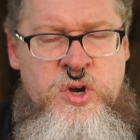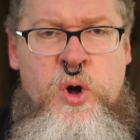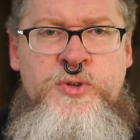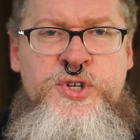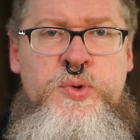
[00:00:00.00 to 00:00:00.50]

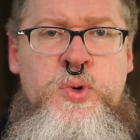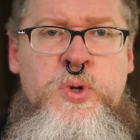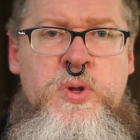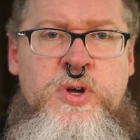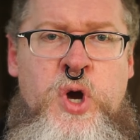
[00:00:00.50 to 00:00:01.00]

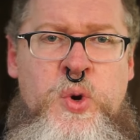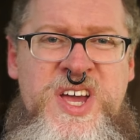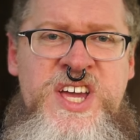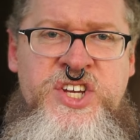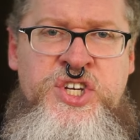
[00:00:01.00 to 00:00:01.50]
cultural
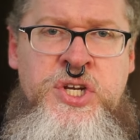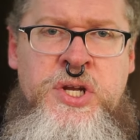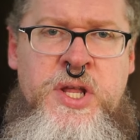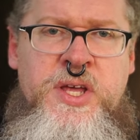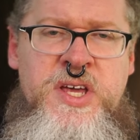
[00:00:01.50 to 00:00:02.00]

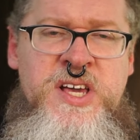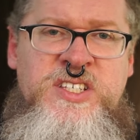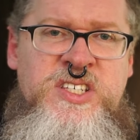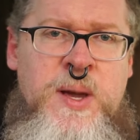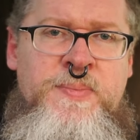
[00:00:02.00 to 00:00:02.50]
cohesion
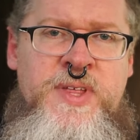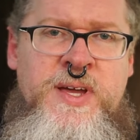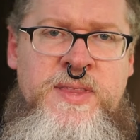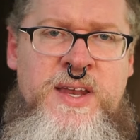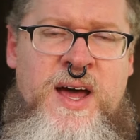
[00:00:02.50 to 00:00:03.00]
is
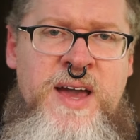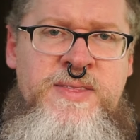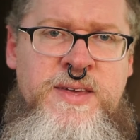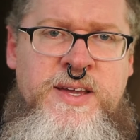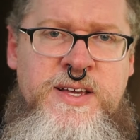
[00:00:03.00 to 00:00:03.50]
something that I
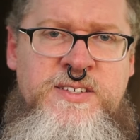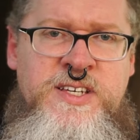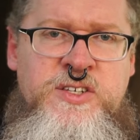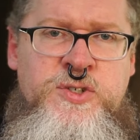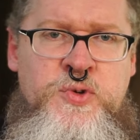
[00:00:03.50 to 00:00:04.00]
think is
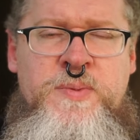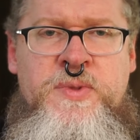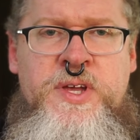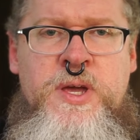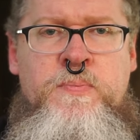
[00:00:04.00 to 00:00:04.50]

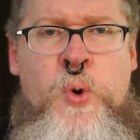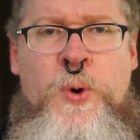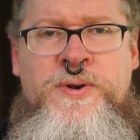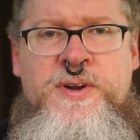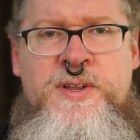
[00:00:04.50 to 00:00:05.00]
extremely
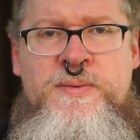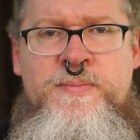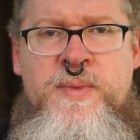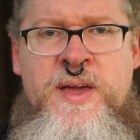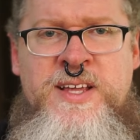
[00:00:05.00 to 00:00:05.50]
important
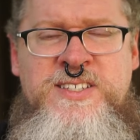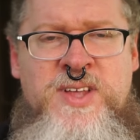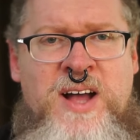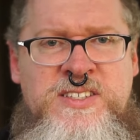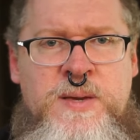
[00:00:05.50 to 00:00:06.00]
and is
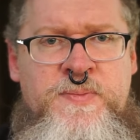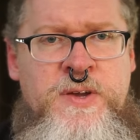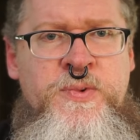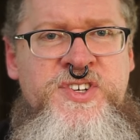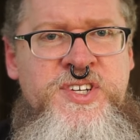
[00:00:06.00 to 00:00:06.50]
not
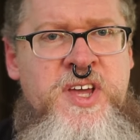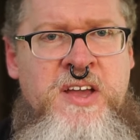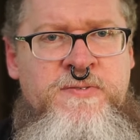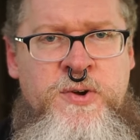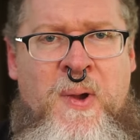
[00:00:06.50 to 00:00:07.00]
something we should
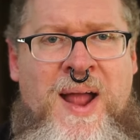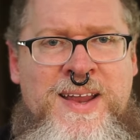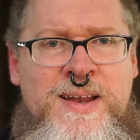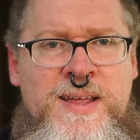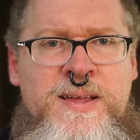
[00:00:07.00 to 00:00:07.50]
take for
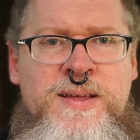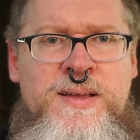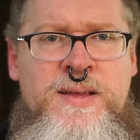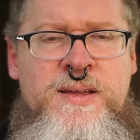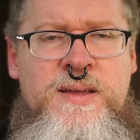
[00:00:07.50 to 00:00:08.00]
granted.
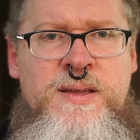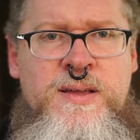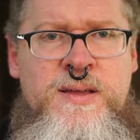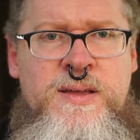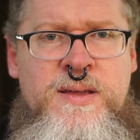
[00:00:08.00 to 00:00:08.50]

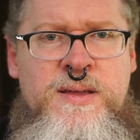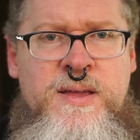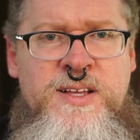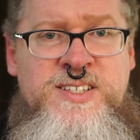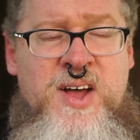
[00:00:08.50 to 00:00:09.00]

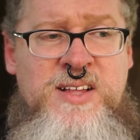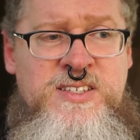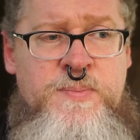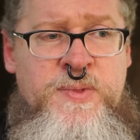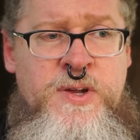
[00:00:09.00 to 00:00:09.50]
It's not
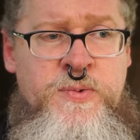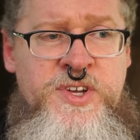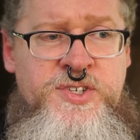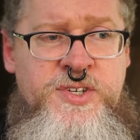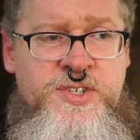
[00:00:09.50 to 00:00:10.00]
something we
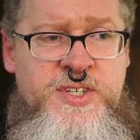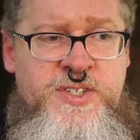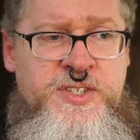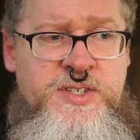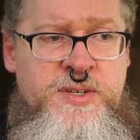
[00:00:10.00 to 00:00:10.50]
should
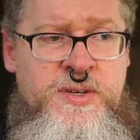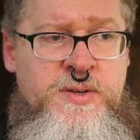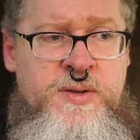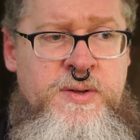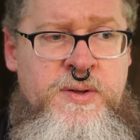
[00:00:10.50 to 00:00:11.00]
just
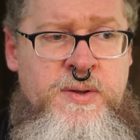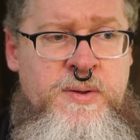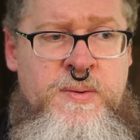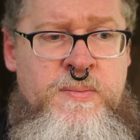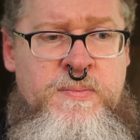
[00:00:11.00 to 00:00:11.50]

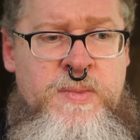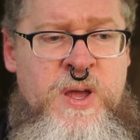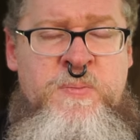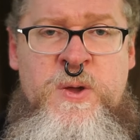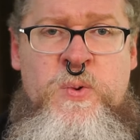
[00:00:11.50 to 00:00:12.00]

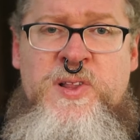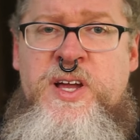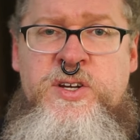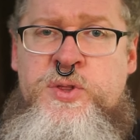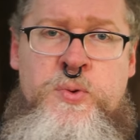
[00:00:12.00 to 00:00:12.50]
be
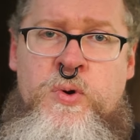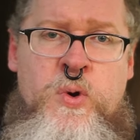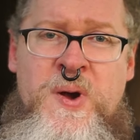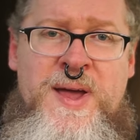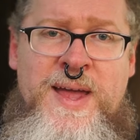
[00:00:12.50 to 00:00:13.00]
willing to throw
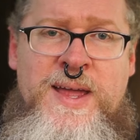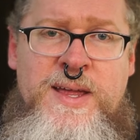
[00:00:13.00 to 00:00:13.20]
away.